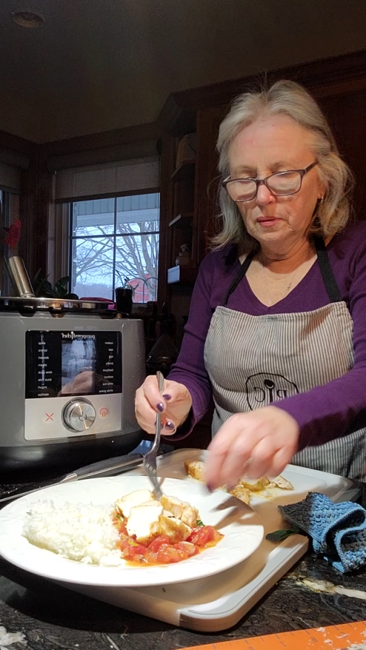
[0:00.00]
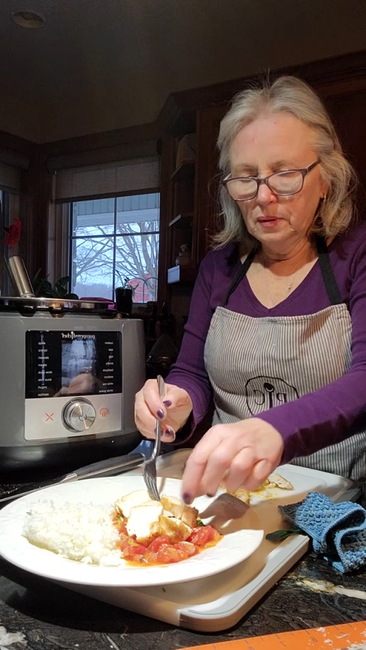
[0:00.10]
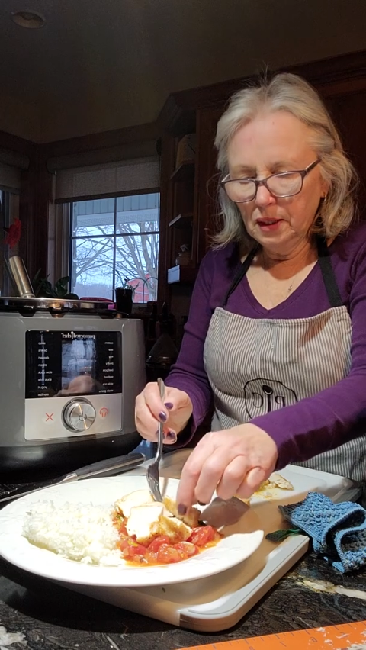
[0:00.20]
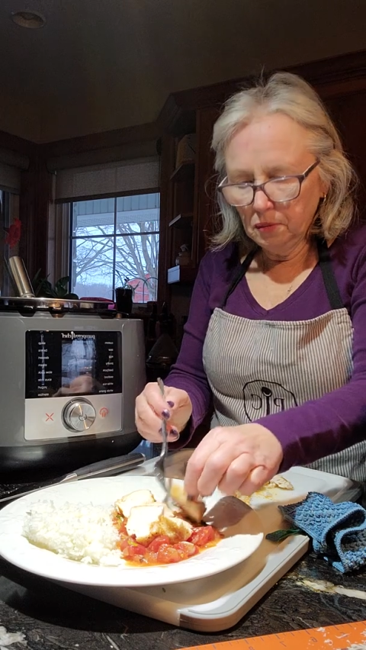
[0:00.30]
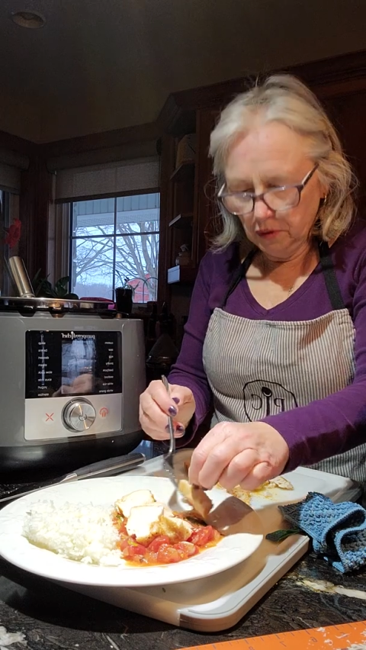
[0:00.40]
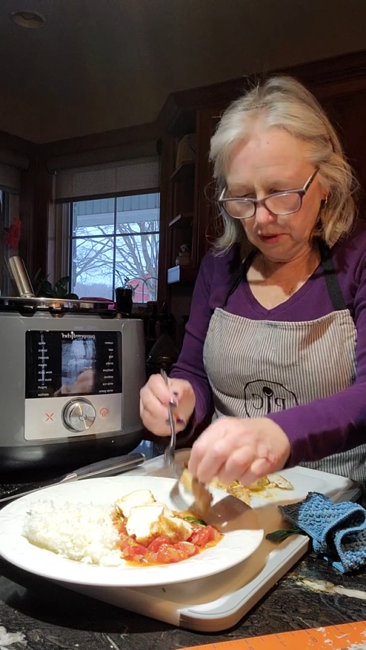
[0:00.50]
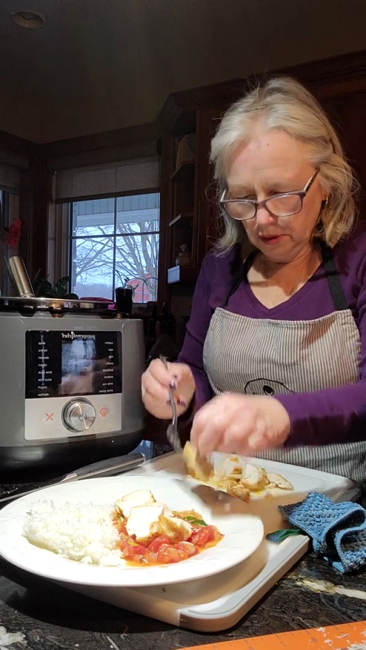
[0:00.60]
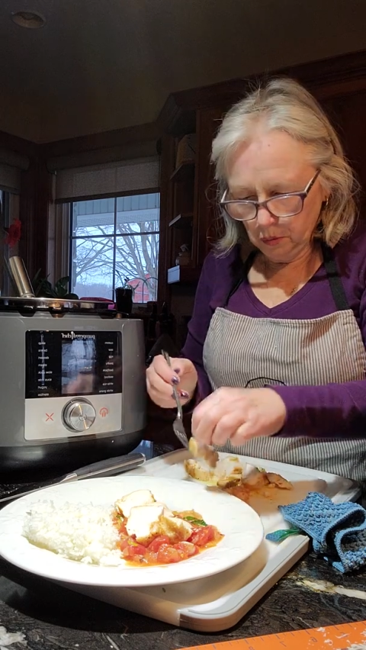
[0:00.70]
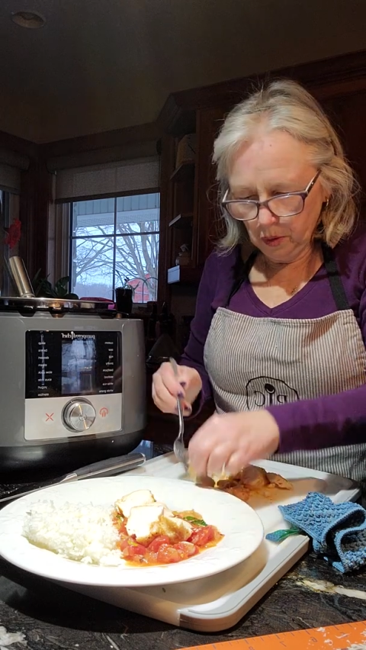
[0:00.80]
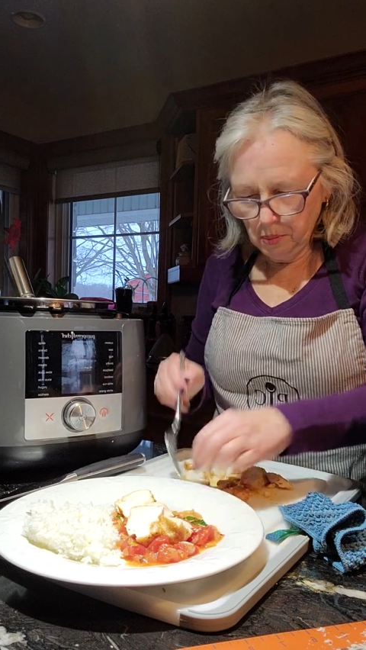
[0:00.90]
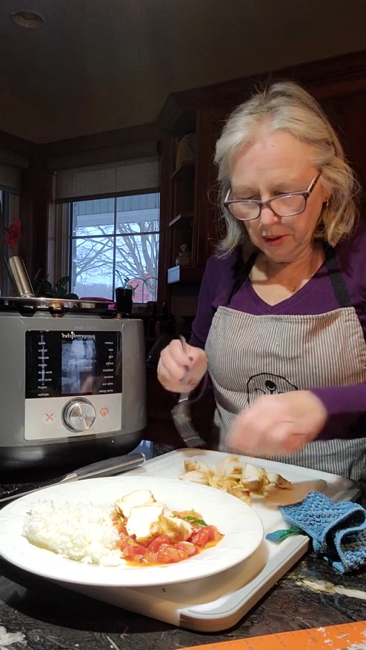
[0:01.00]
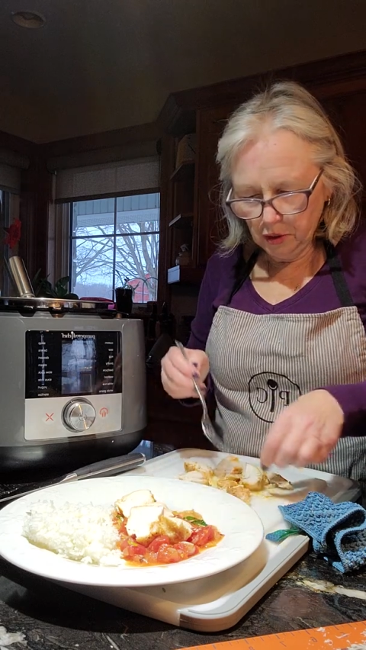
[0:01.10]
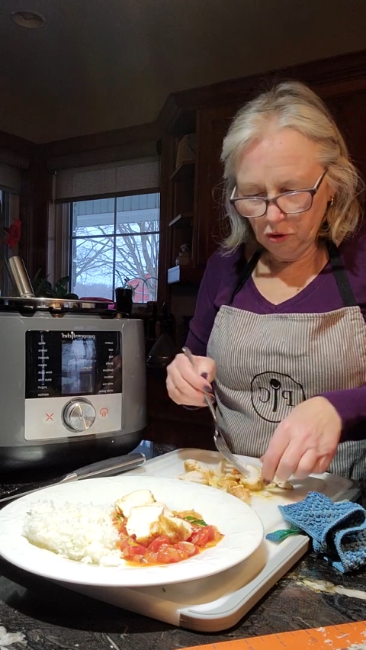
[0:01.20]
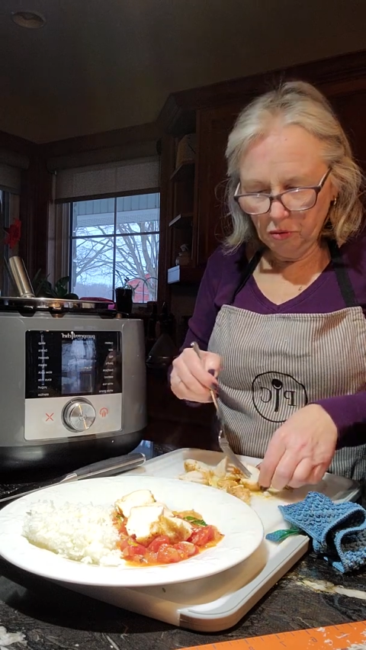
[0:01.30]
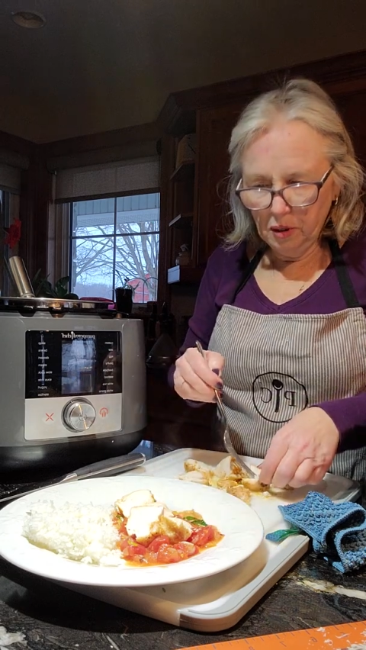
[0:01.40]
that one's a wee bit
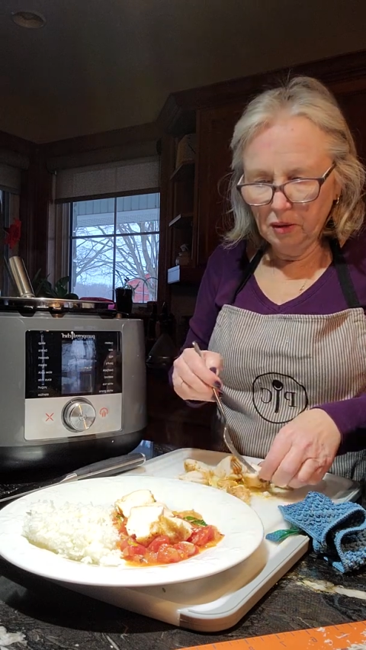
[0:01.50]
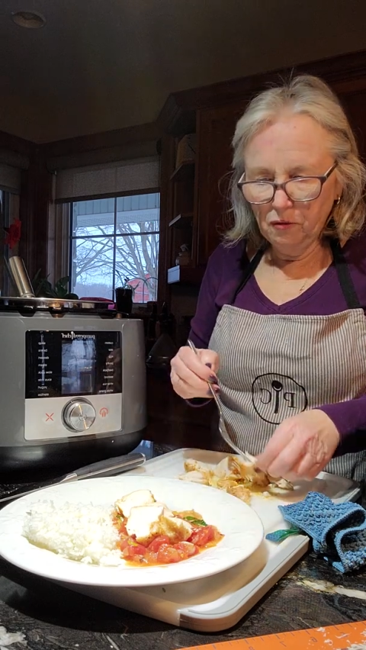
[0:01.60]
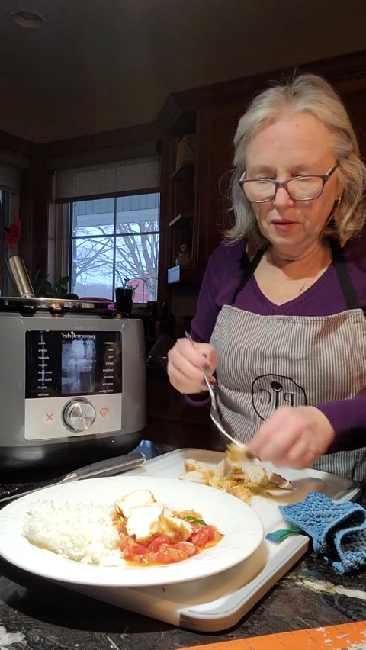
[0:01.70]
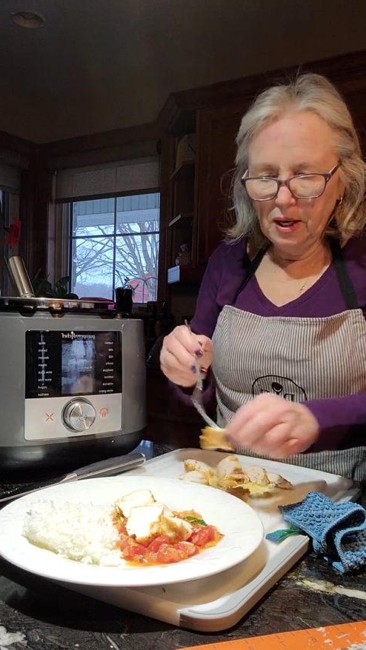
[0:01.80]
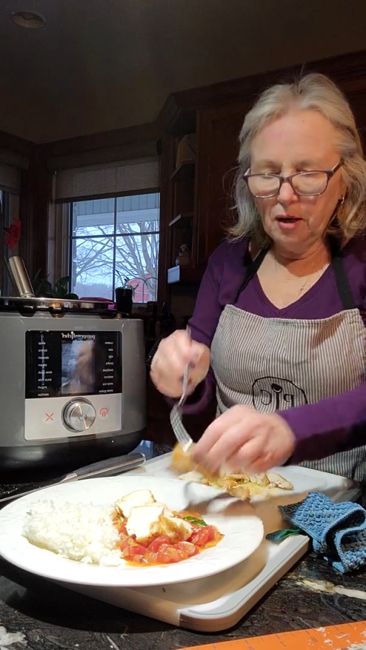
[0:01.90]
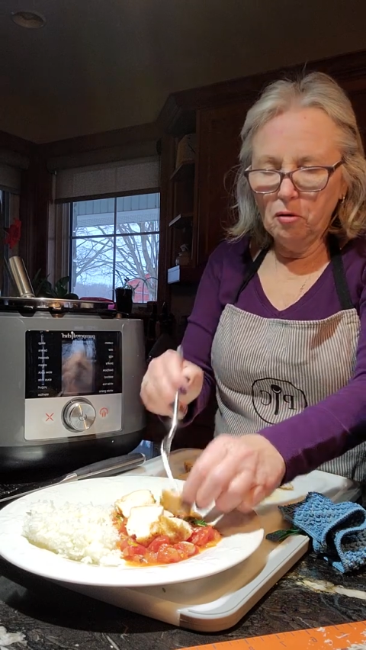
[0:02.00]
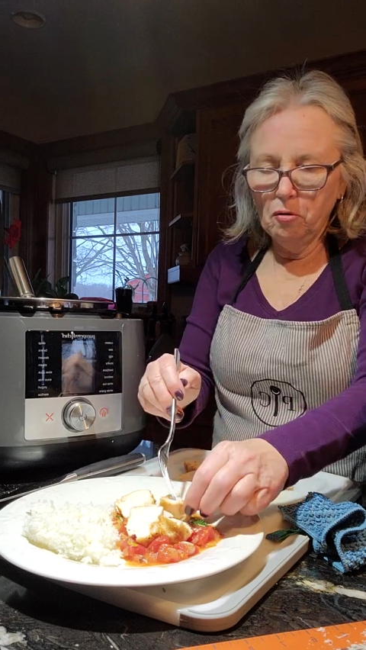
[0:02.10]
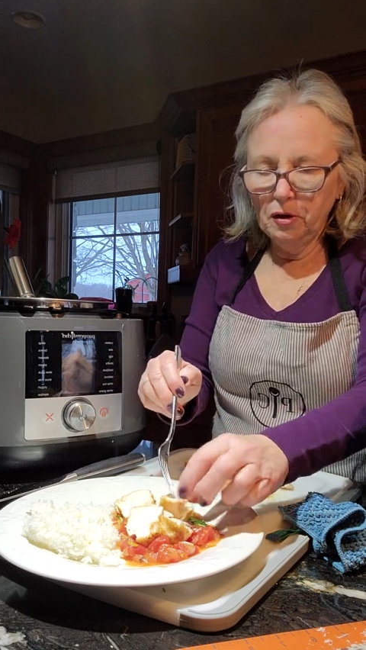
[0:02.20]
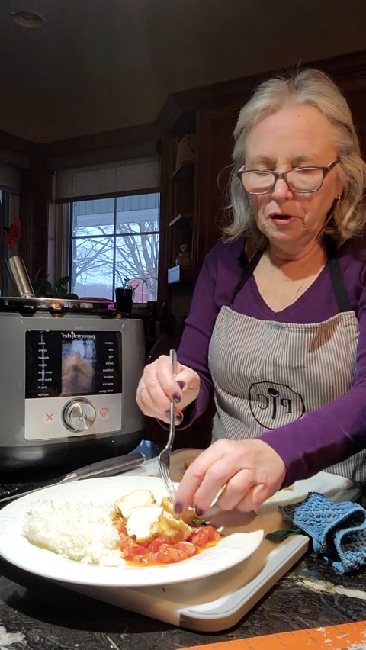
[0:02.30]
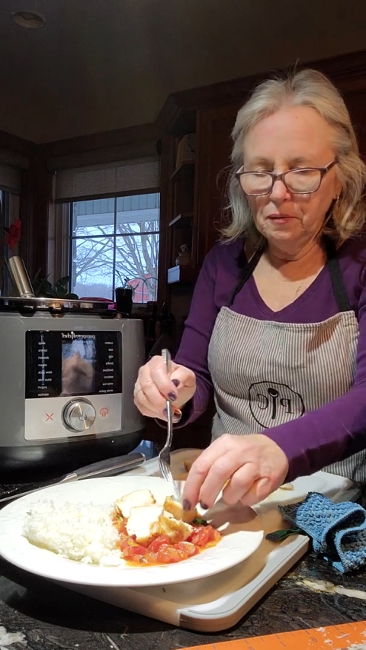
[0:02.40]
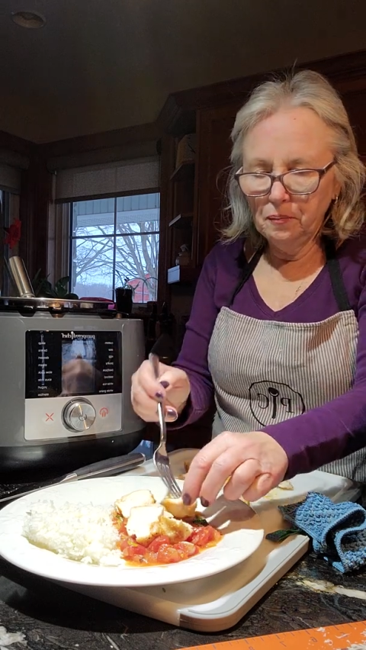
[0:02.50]
too big for that corner.